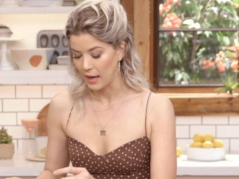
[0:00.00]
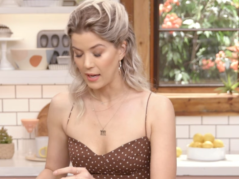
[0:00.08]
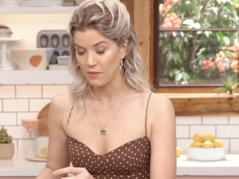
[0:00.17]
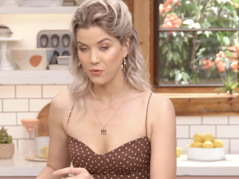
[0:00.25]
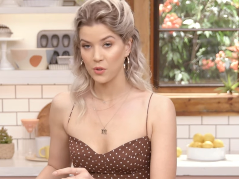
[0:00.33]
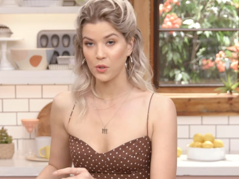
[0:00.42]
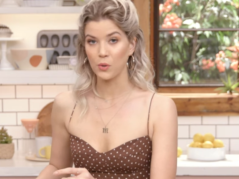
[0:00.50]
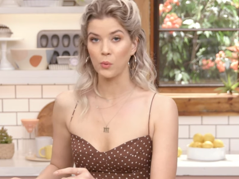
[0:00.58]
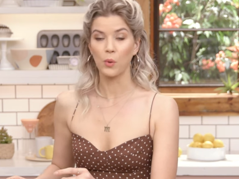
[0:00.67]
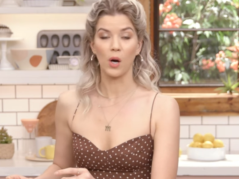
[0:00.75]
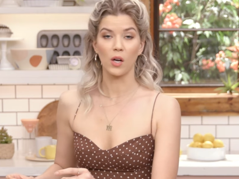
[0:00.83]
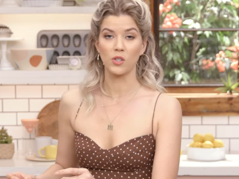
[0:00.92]
and if
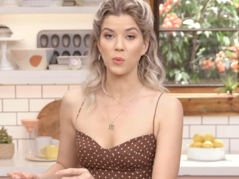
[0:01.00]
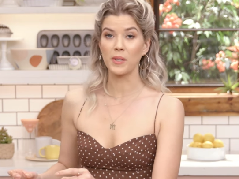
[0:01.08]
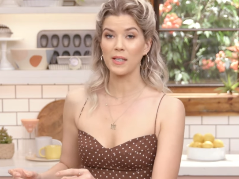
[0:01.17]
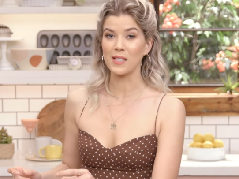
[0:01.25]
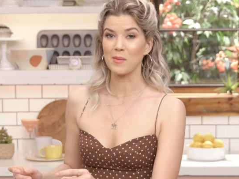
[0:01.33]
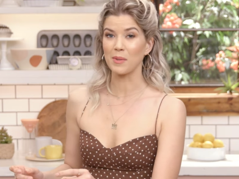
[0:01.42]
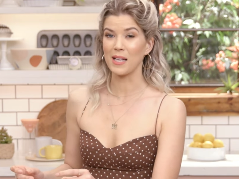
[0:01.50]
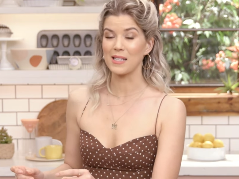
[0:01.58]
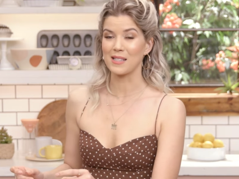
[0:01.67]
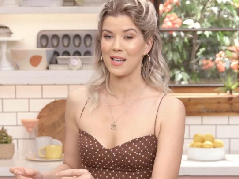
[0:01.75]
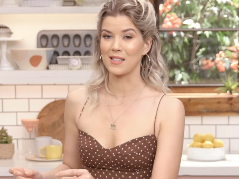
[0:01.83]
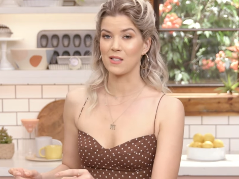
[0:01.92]
you are doing this in a
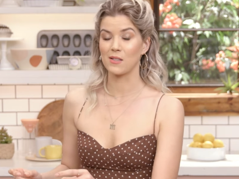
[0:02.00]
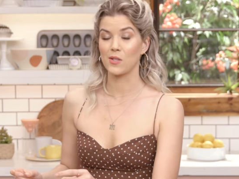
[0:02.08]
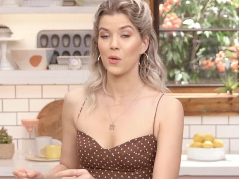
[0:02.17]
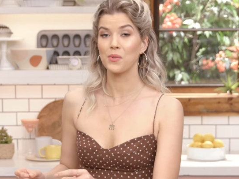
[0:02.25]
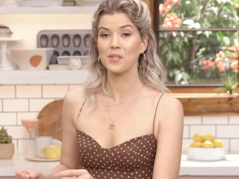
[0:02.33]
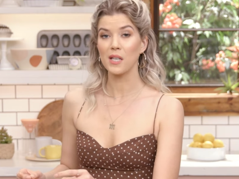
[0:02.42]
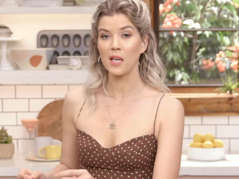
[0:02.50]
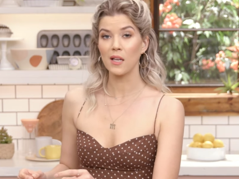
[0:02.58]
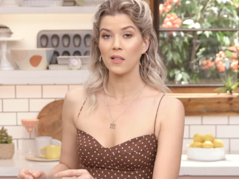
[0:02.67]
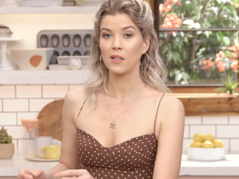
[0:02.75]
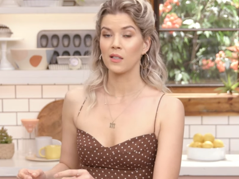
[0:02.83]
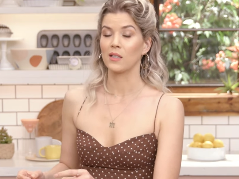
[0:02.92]
place that's
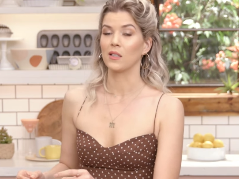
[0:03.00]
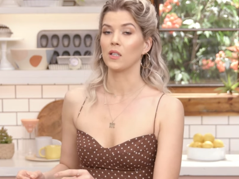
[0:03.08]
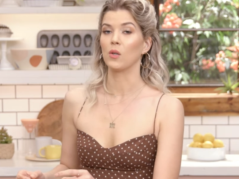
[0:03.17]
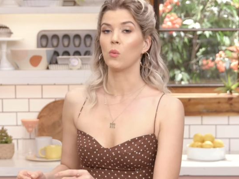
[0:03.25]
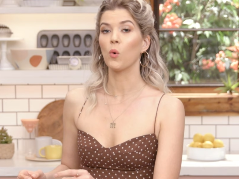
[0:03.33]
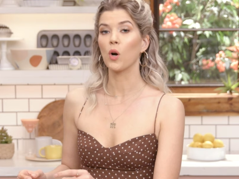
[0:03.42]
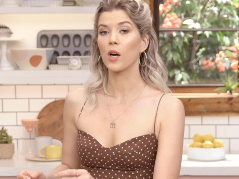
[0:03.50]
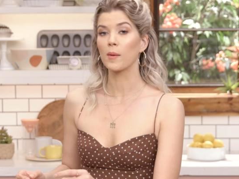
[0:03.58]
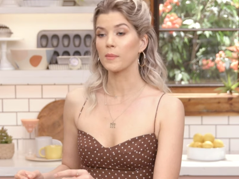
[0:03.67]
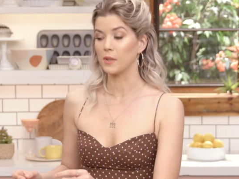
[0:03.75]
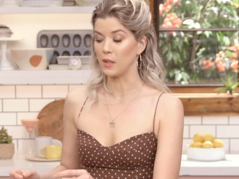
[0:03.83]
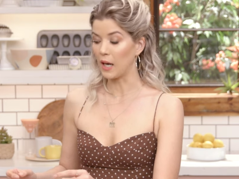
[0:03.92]
toasty, a little
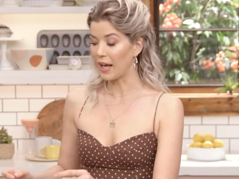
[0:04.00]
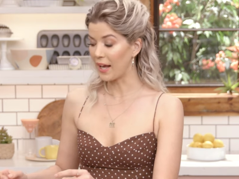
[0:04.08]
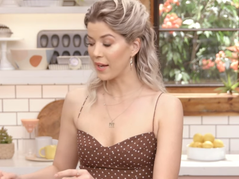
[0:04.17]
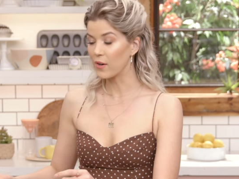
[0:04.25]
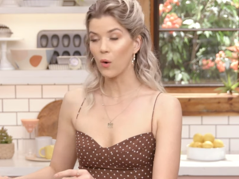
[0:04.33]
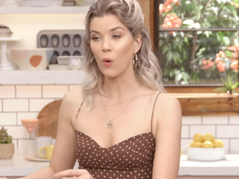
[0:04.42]
warm, a little hot,